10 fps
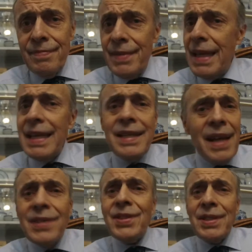And it
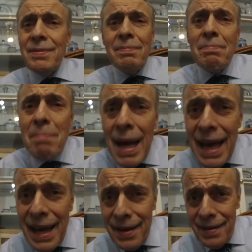doesn't
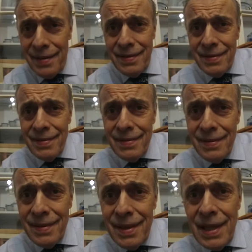matter
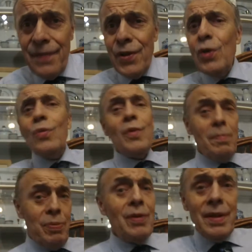if you were
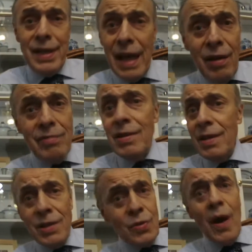pulling out
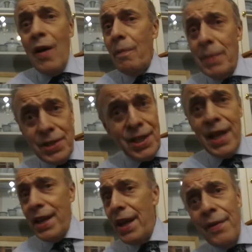
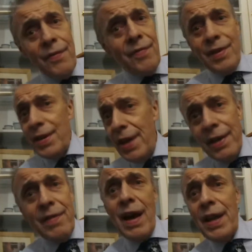12% every
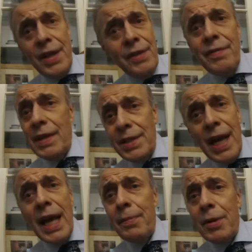year out of your
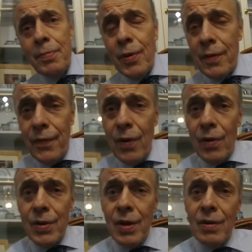retirement
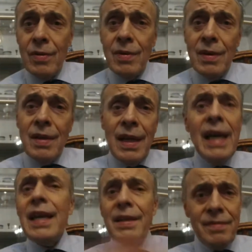portfolio.
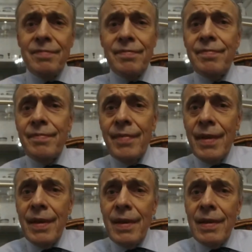And it
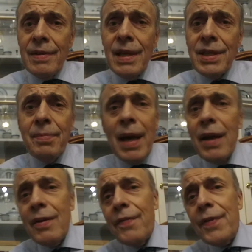doesn't
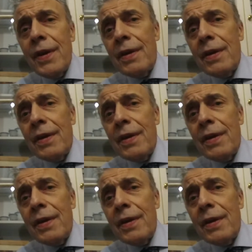matter if